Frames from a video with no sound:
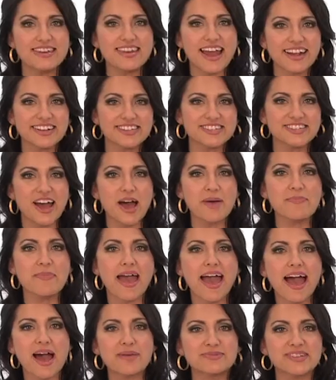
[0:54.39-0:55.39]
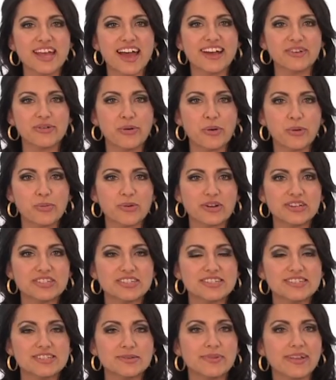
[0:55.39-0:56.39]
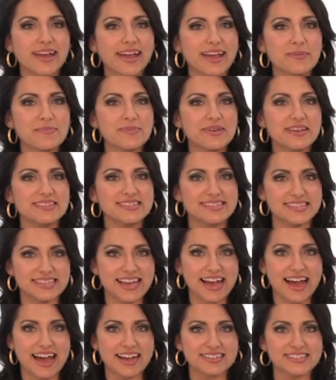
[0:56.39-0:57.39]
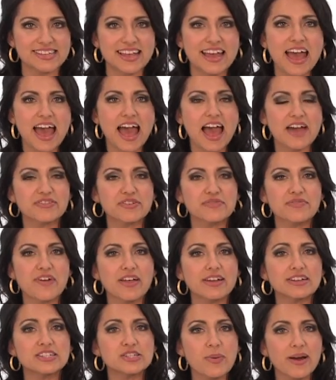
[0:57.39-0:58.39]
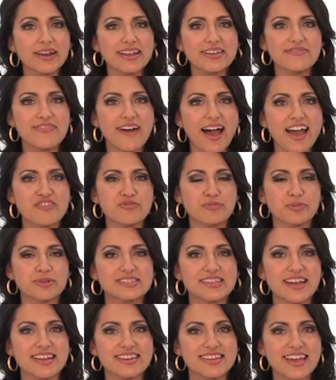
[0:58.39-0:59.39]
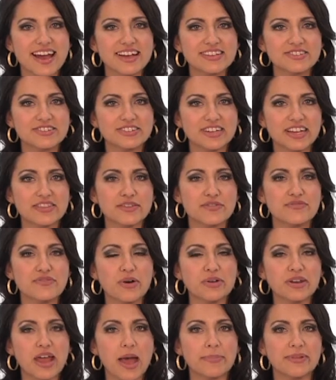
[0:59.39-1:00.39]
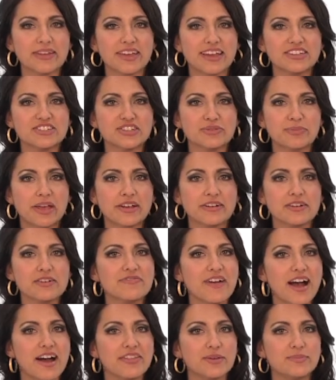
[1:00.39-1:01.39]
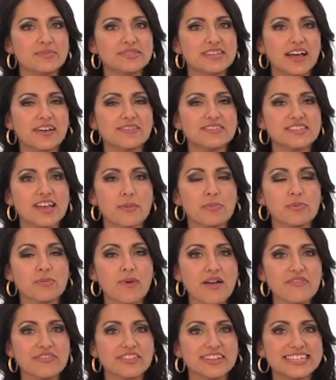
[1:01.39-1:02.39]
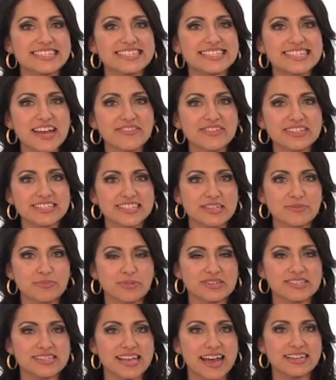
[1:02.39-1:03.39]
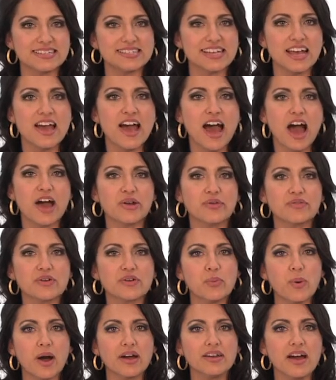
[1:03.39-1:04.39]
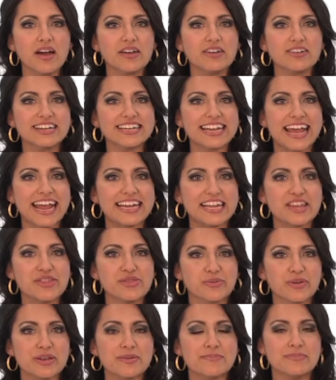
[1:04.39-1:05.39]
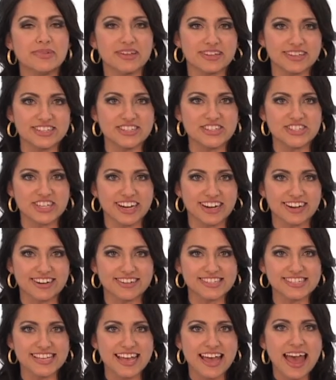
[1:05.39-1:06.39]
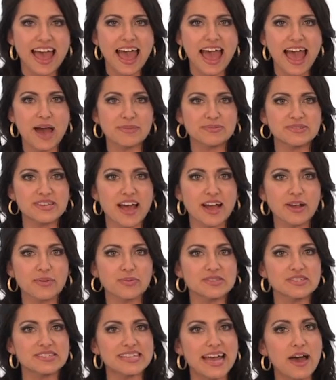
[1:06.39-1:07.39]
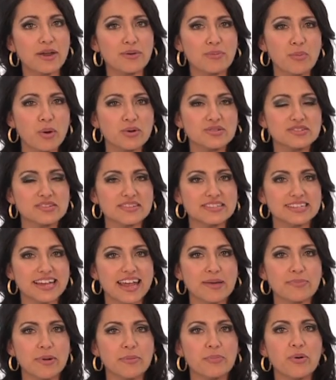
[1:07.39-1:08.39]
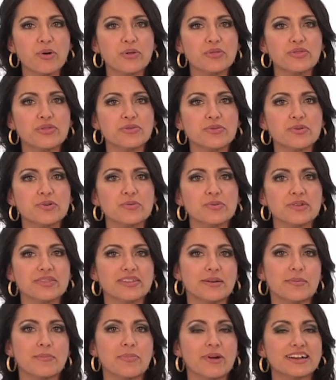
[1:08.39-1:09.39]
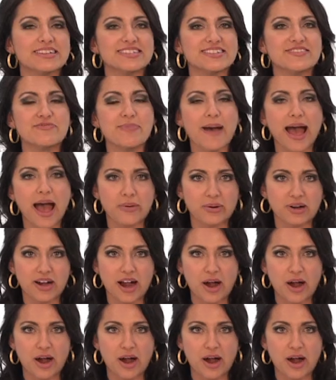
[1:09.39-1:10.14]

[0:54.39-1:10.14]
Next up, Aptech Corporation, symbol APCX. After falling 25% yesterday, the phone application maker found themselves up roughly 17% on 183 million shares. Aptech was down most of the day but pulled through with an impressive power